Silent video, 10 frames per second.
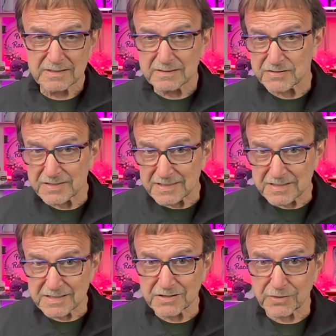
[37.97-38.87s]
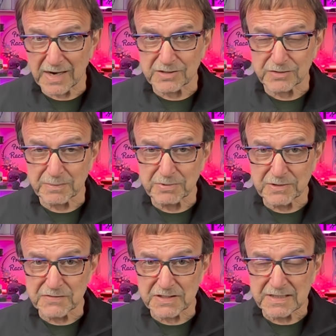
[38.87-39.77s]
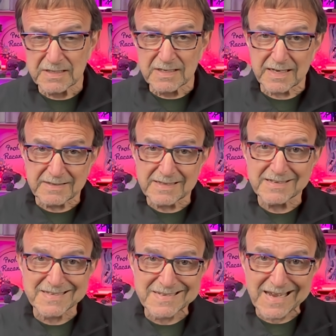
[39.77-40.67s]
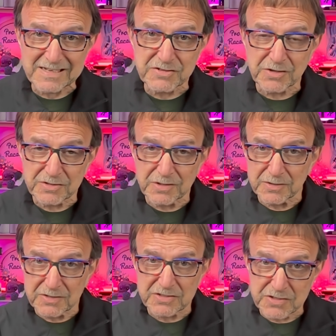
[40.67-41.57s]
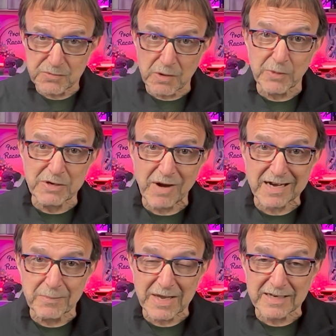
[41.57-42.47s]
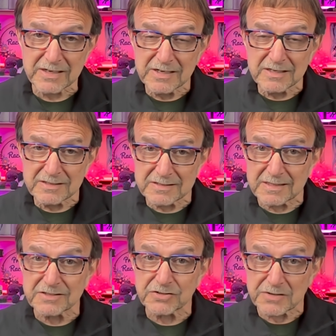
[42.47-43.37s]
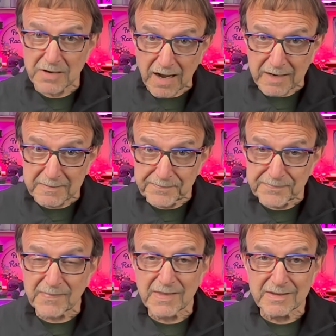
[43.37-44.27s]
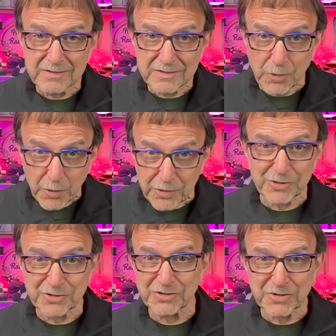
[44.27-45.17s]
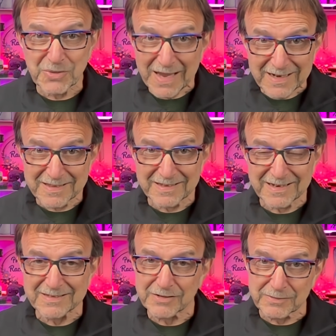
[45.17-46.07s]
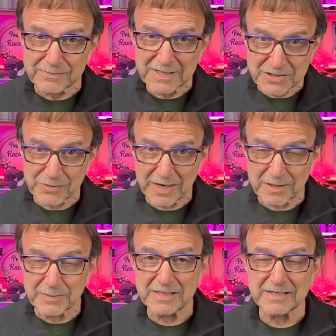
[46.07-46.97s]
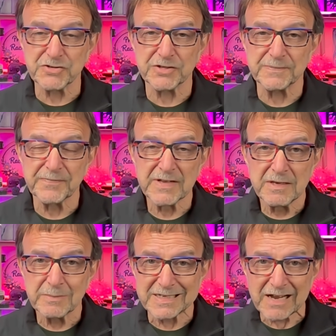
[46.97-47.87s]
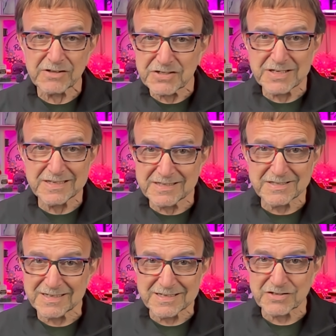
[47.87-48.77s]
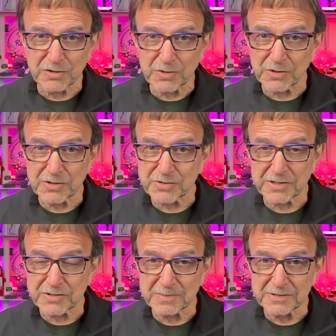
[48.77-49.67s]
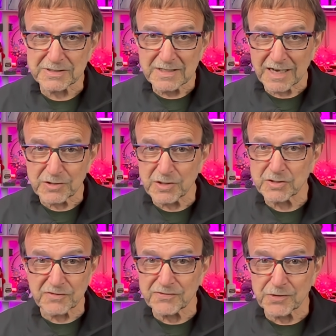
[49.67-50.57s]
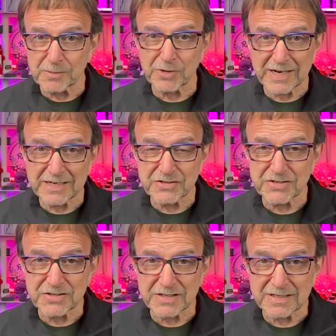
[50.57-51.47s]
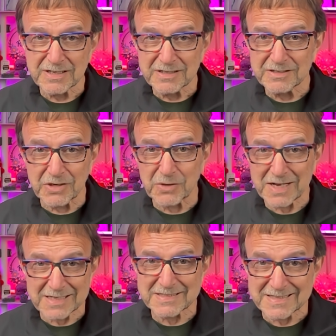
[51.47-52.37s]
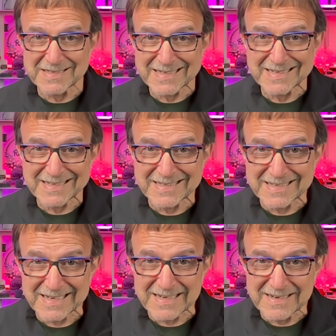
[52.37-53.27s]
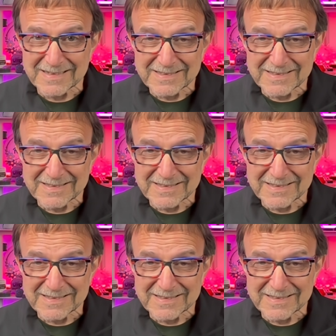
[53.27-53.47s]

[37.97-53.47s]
The C D C director approves it, and then the states are told, this is what we recommend. The states are not ordered to do anything. They're, it's a recommendation. But now the C D C is no longer trustable. I call it the former agency known as the C D C